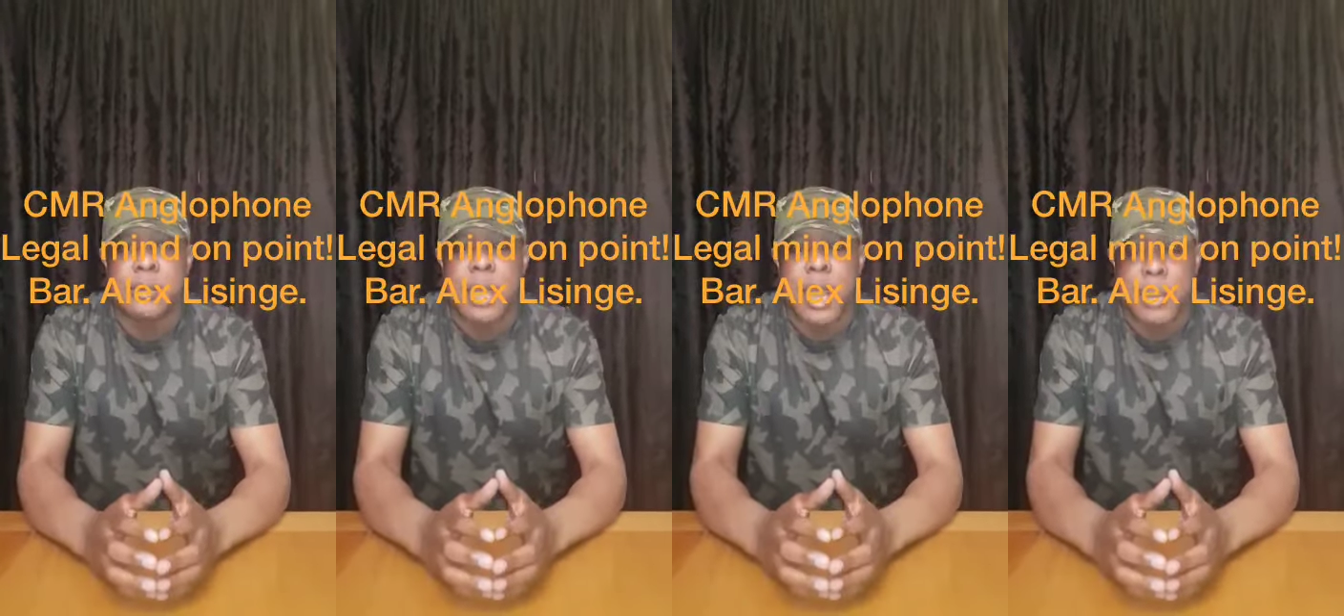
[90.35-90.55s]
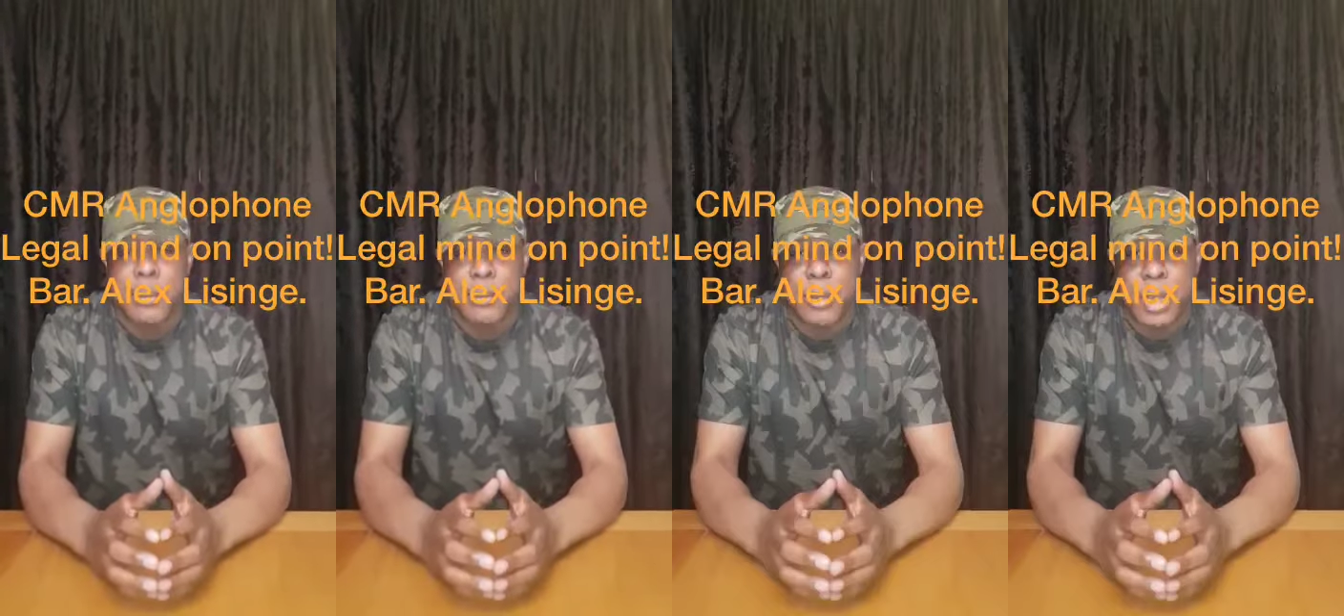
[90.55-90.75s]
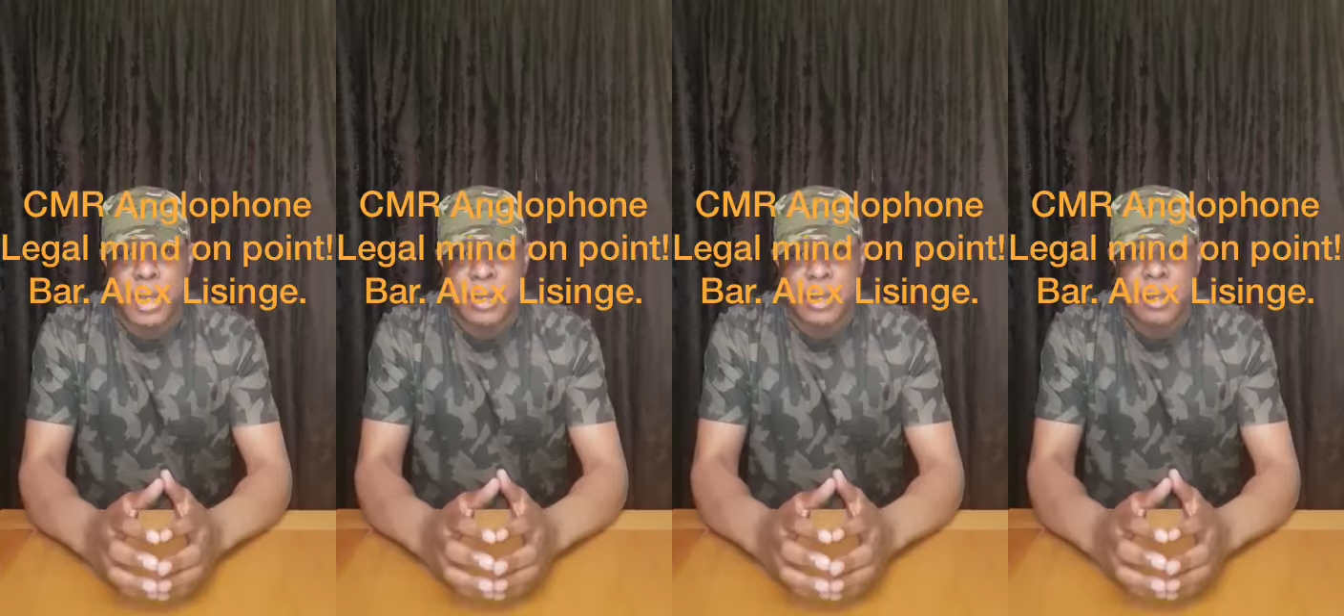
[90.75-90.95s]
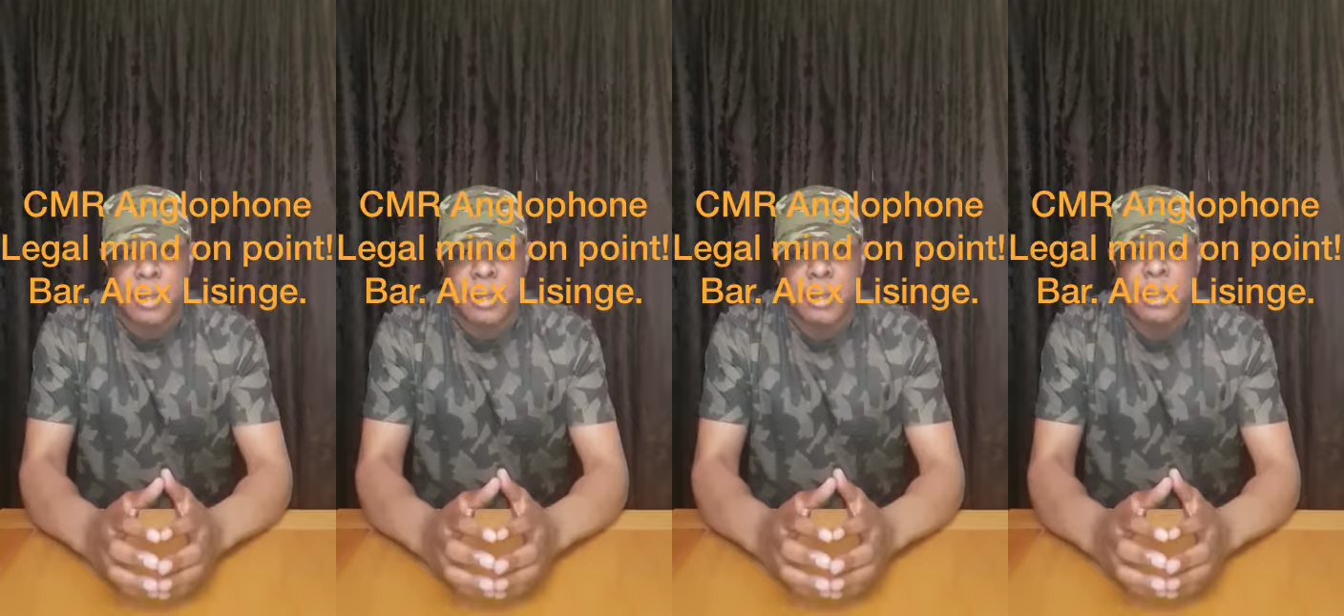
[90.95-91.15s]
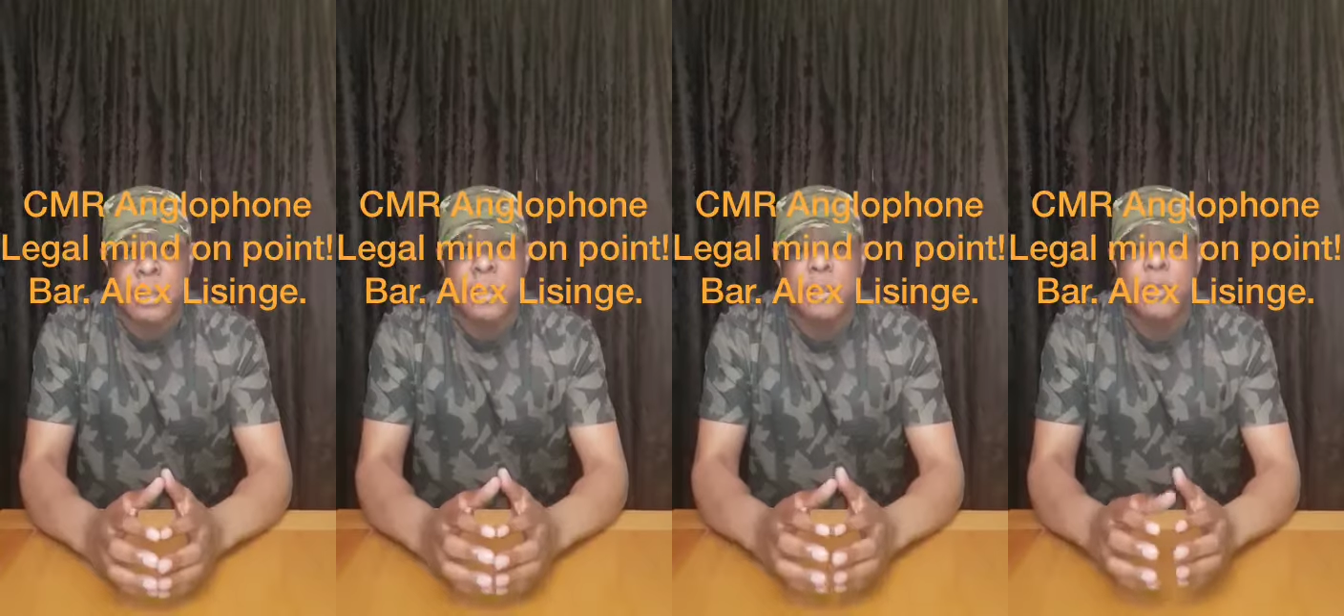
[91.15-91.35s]
I mean,
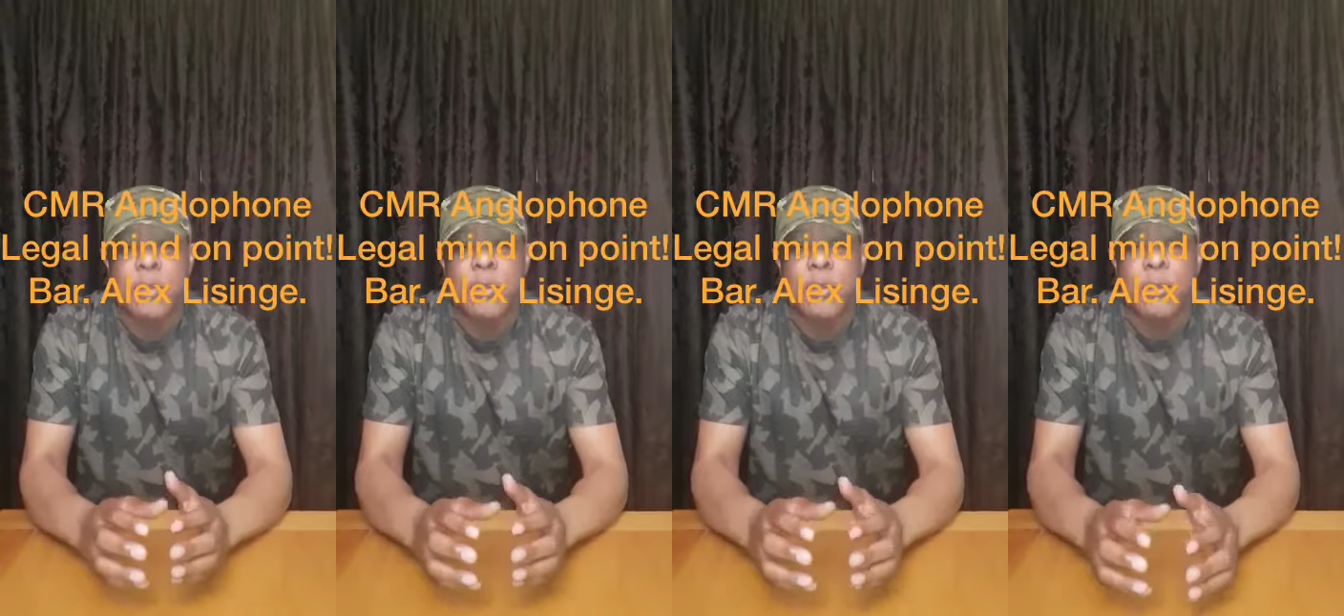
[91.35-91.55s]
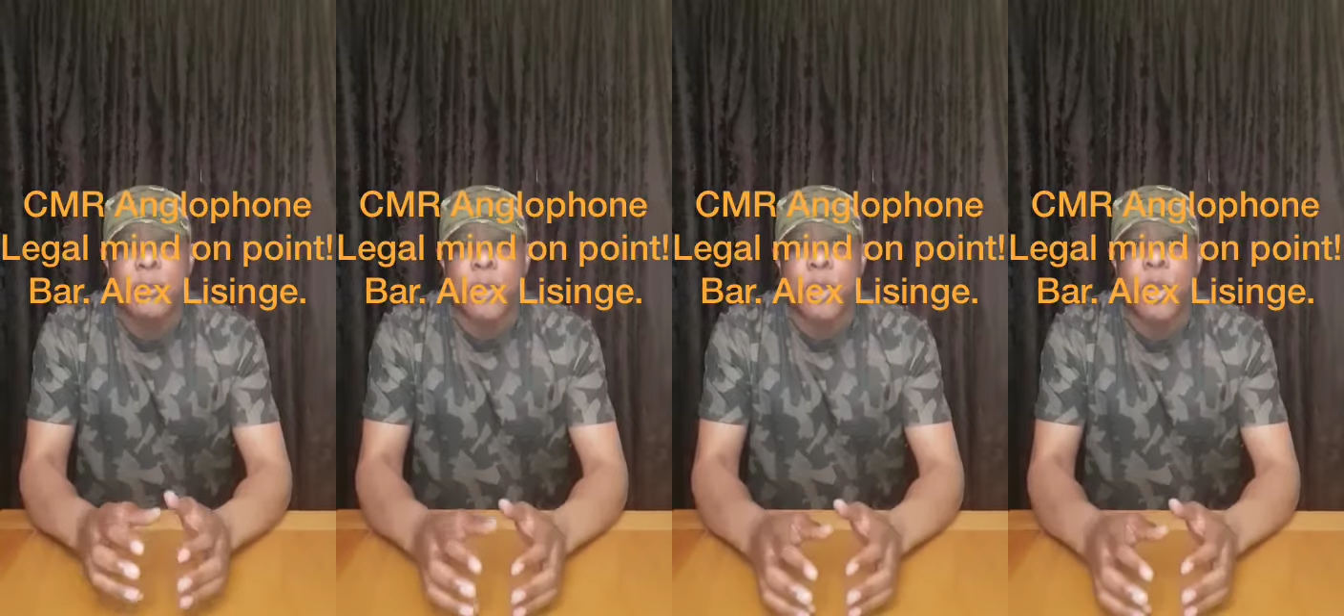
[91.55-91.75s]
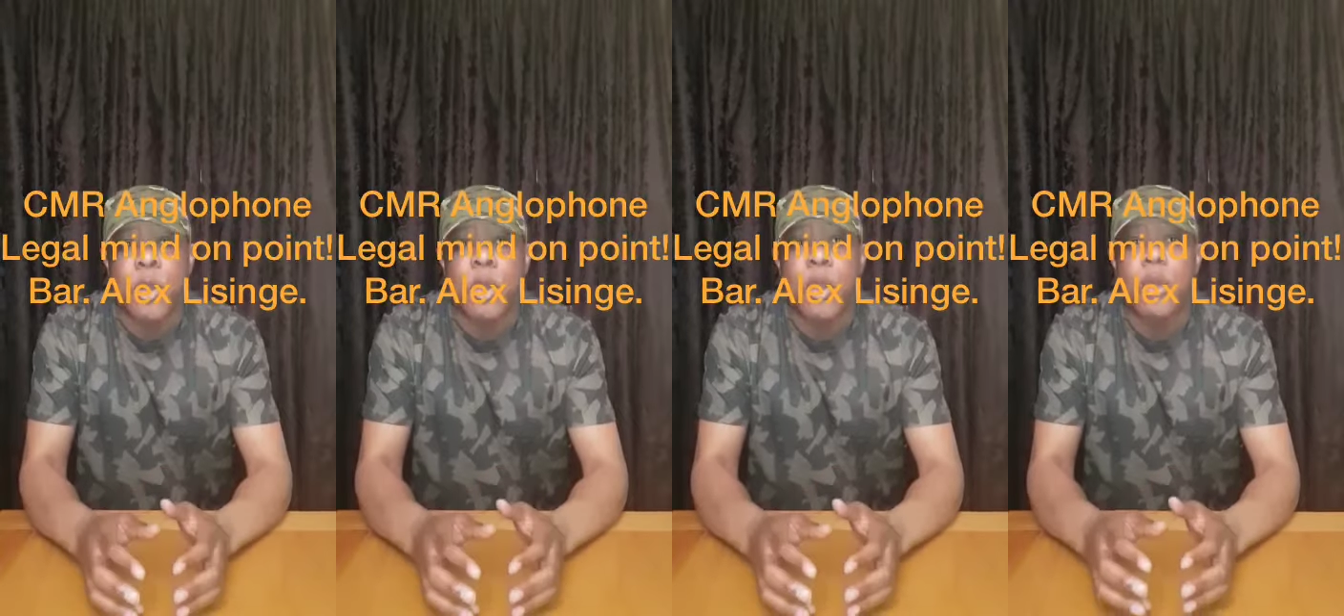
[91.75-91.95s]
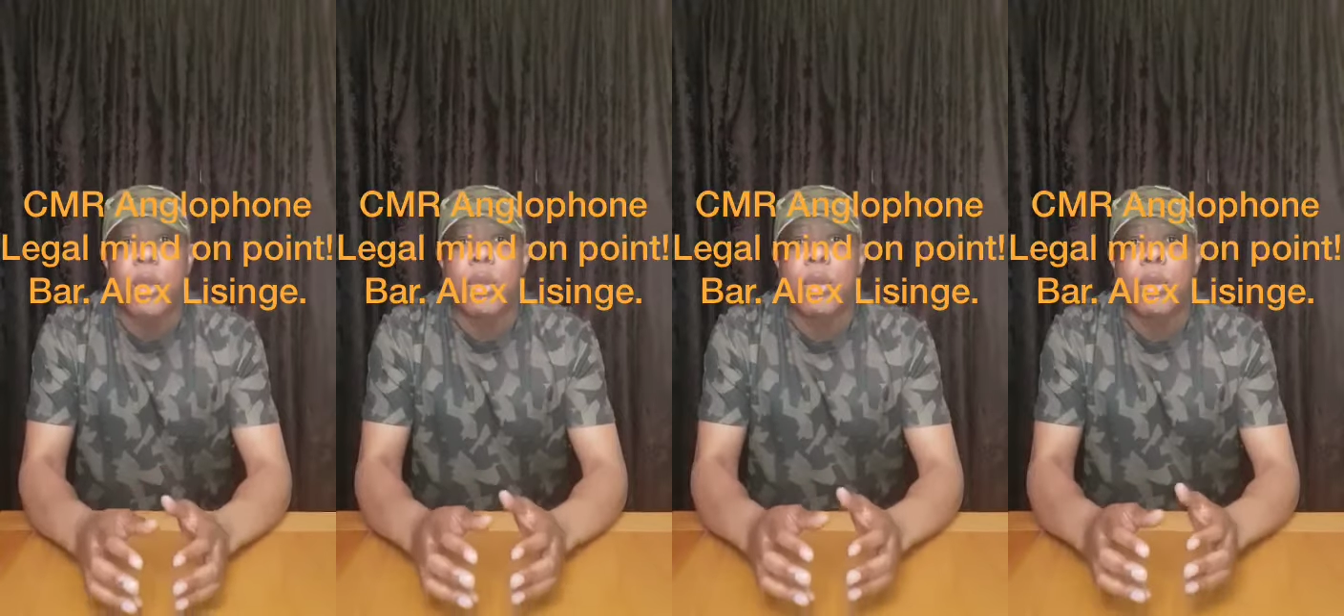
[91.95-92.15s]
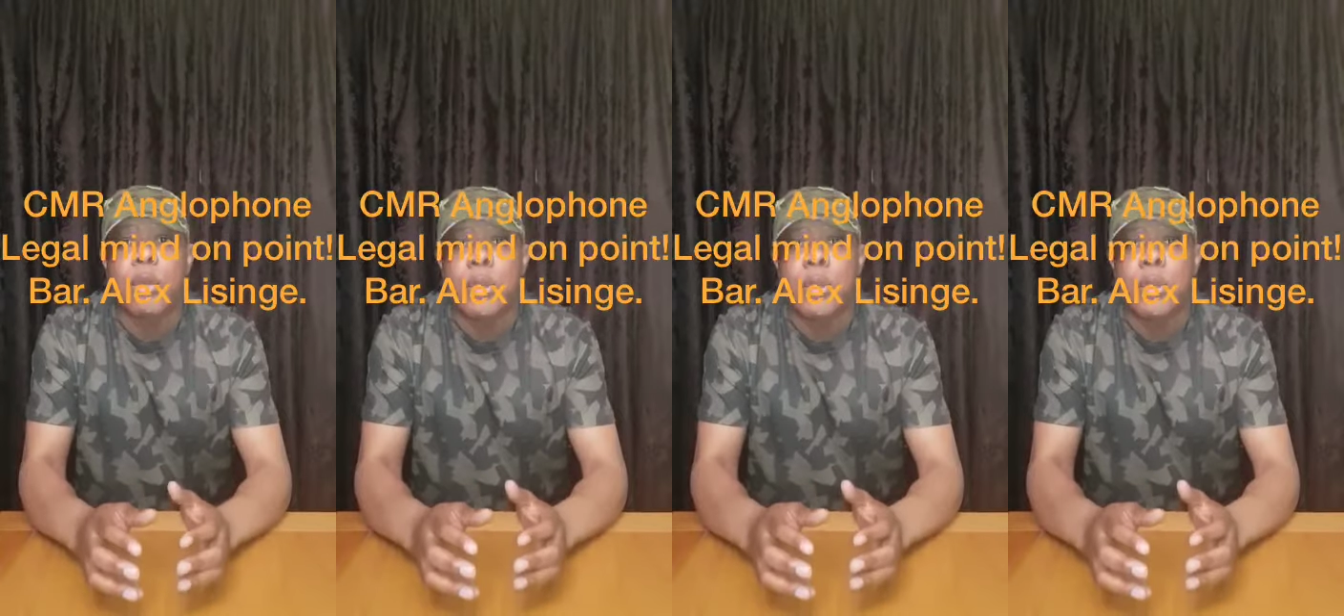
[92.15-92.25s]
for